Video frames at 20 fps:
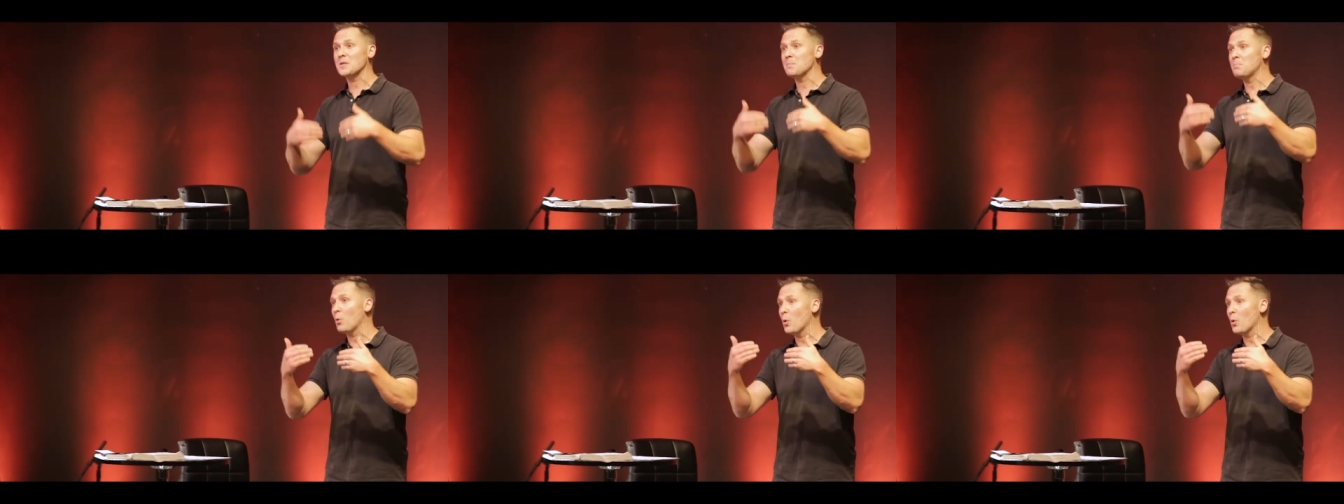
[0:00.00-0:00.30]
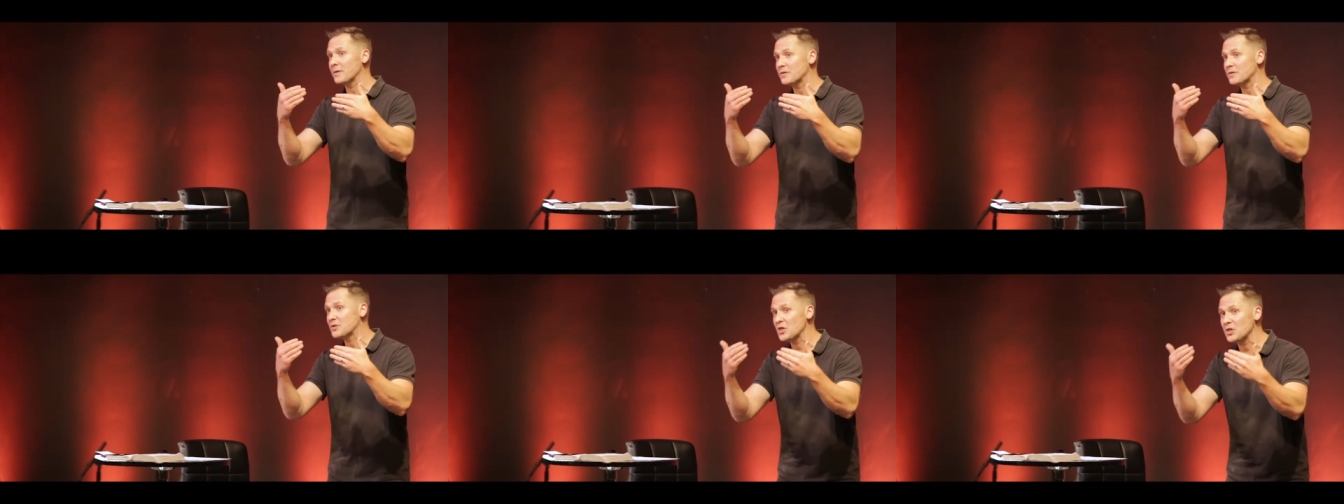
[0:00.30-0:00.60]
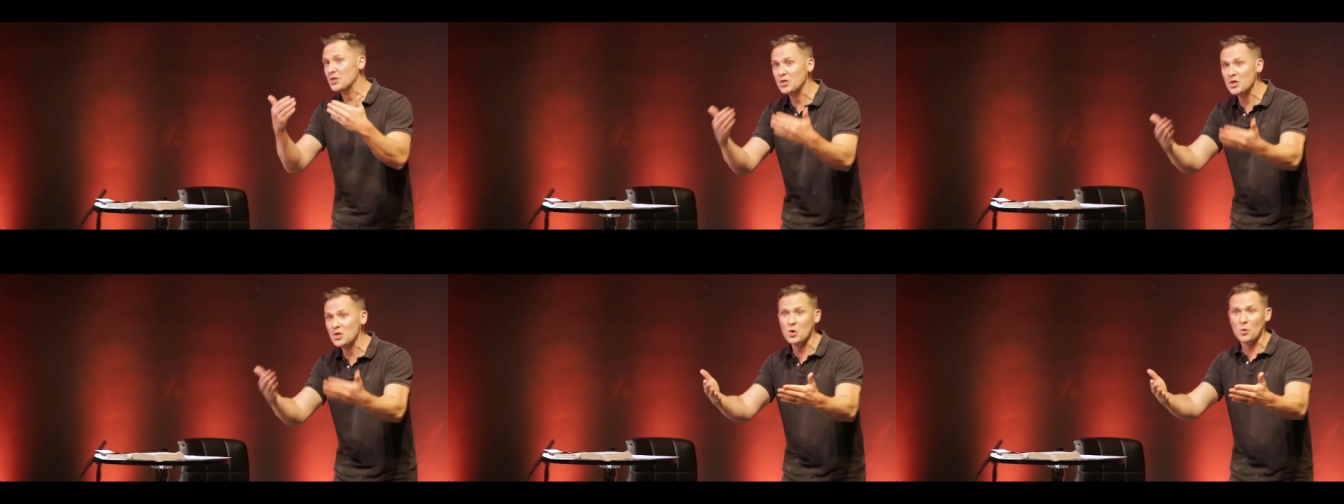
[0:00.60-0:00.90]
important to
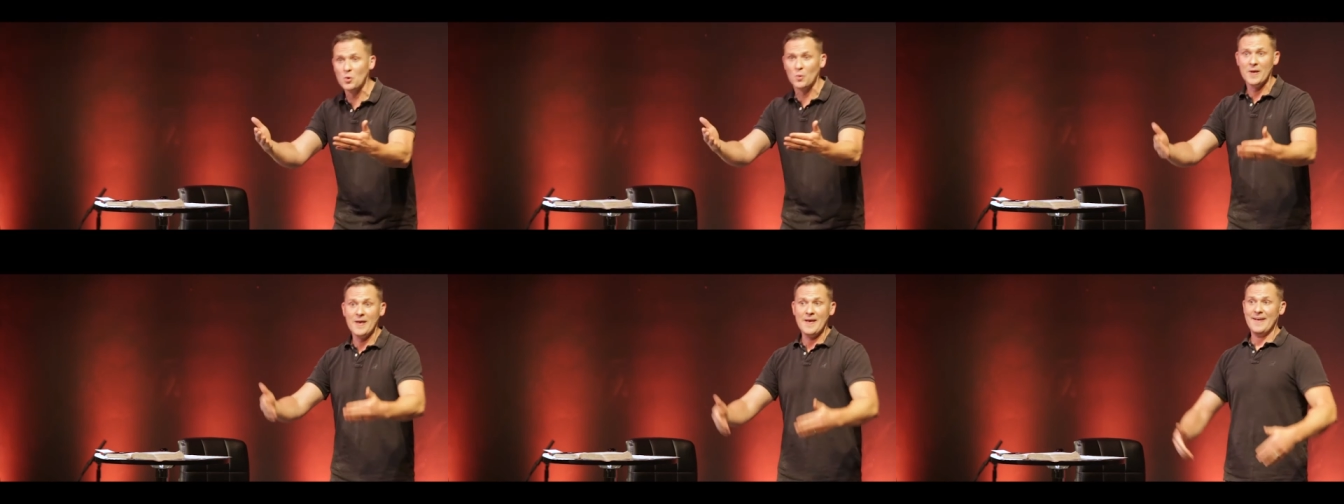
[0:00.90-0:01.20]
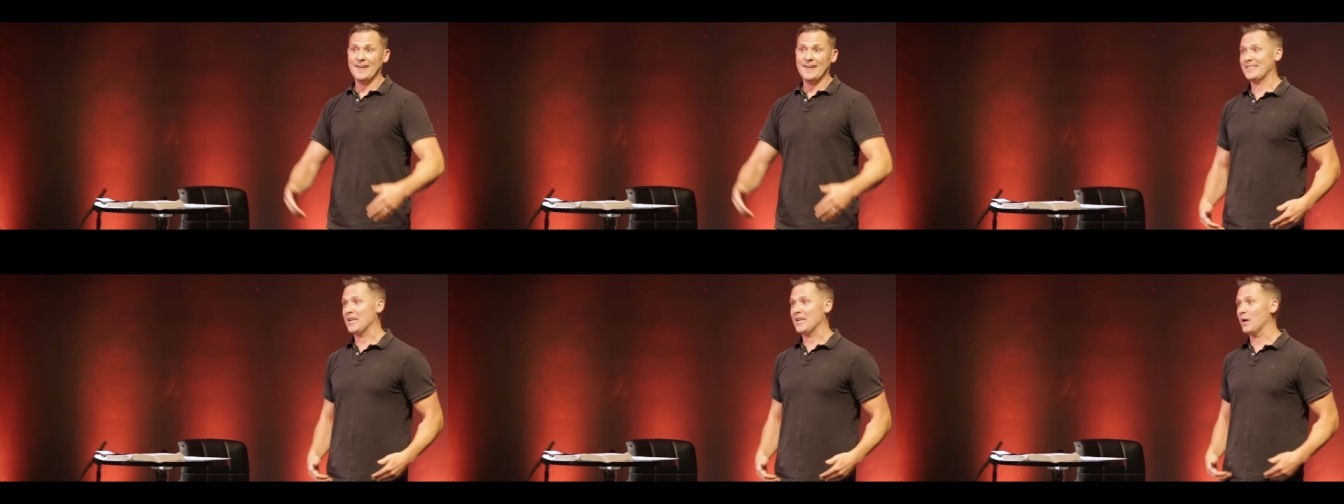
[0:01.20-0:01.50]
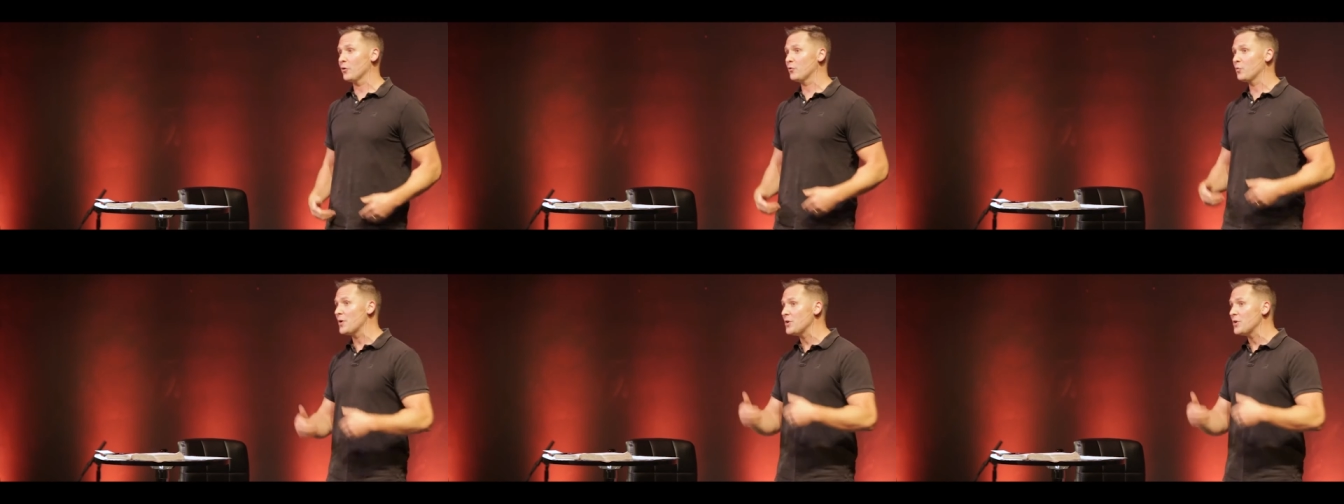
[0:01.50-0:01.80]
you. It
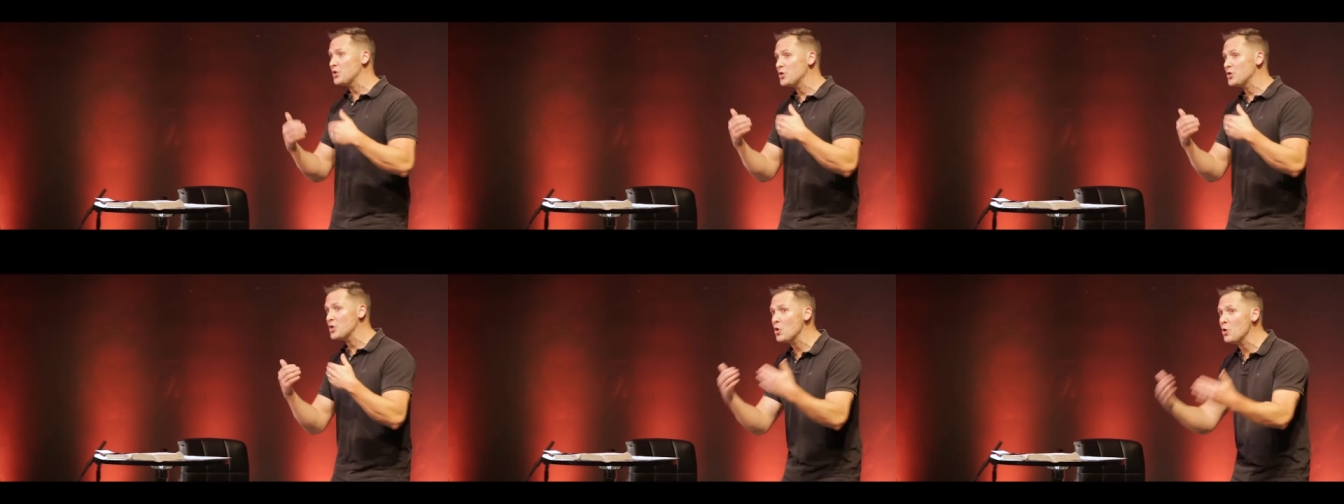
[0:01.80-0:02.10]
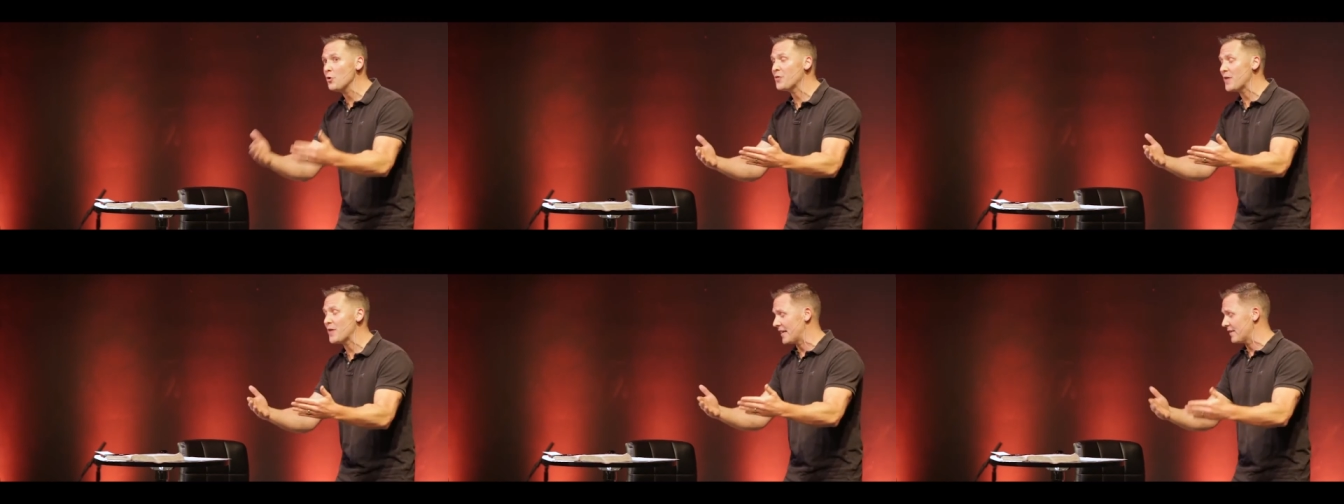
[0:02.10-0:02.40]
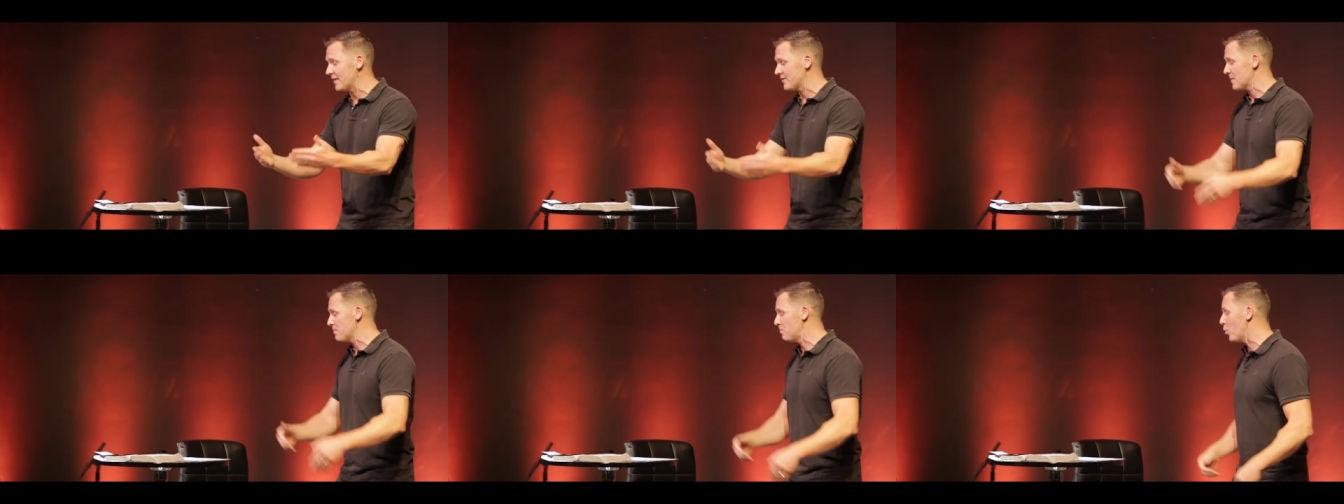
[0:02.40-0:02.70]
tells what you think
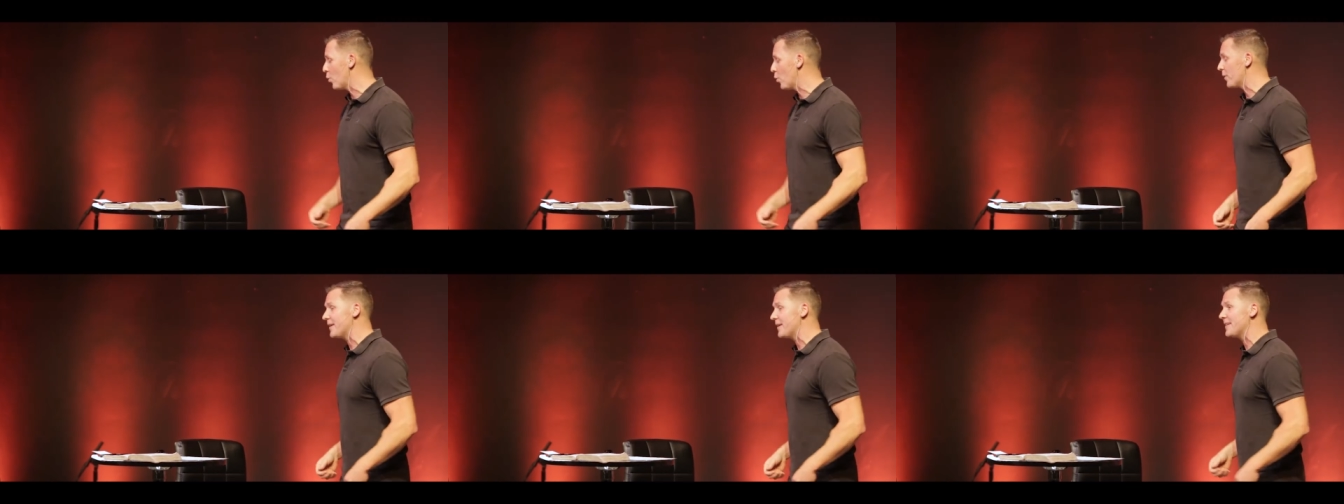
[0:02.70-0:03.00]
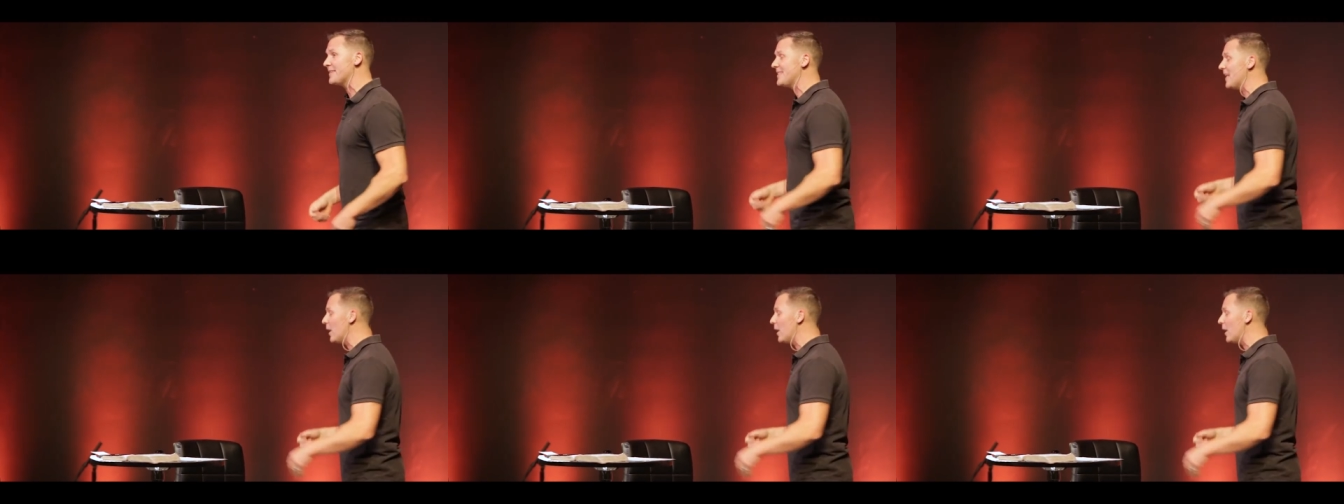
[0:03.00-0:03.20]
is important. It